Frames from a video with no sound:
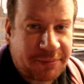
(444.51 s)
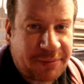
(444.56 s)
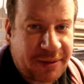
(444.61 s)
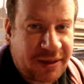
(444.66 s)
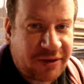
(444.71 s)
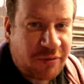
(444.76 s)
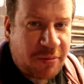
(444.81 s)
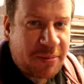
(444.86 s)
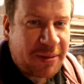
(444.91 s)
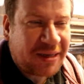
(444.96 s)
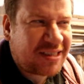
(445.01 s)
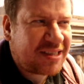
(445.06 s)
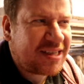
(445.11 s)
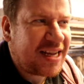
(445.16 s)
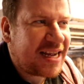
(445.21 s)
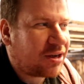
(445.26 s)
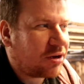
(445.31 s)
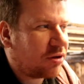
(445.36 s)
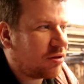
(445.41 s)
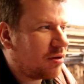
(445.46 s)
a bit of a
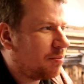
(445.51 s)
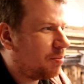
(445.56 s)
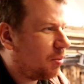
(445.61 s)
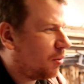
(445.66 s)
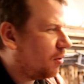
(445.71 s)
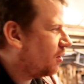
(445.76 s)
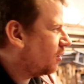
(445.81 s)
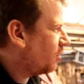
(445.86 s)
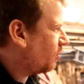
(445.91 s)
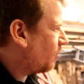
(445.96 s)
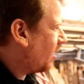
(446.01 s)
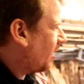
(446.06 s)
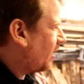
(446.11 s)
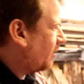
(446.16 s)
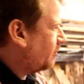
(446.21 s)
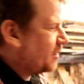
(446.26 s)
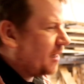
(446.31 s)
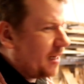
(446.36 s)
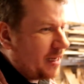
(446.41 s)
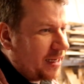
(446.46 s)
mistake on the boil while
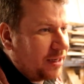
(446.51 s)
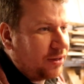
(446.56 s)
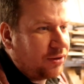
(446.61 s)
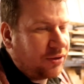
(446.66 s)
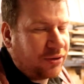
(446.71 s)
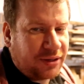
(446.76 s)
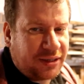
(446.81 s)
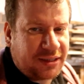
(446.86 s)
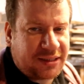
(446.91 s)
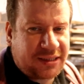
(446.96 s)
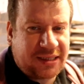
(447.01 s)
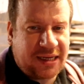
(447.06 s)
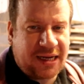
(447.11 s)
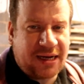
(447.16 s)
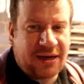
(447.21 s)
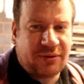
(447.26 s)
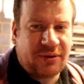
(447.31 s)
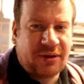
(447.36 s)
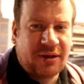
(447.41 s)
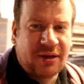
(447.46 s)
I'm taking all this
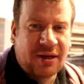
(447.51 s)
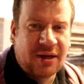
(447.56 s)
down.